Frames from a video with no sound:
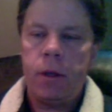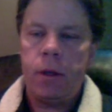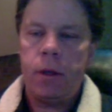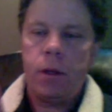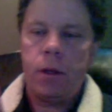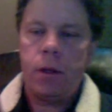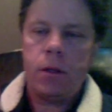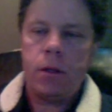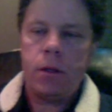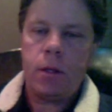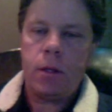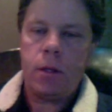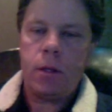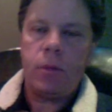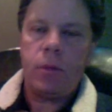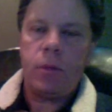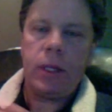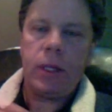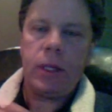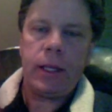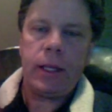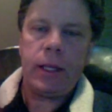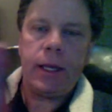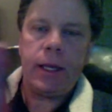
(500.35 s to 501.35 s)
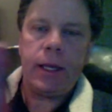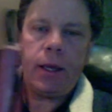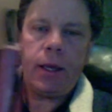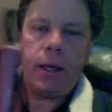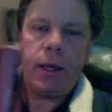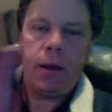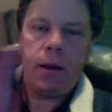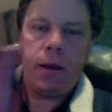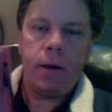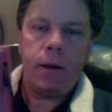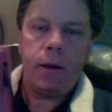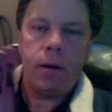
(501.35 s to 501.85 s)
something like
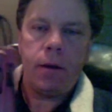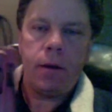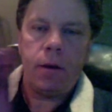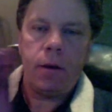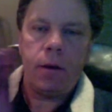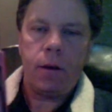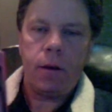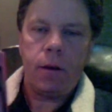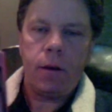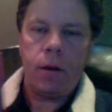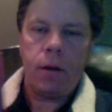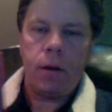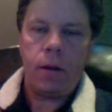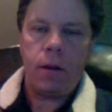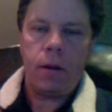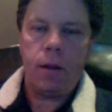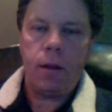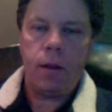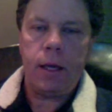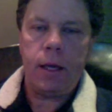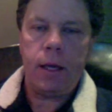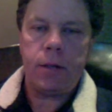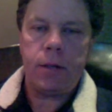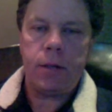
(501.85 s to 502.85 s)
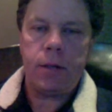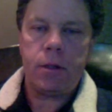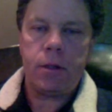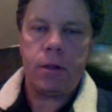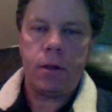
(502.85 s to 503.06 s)
this.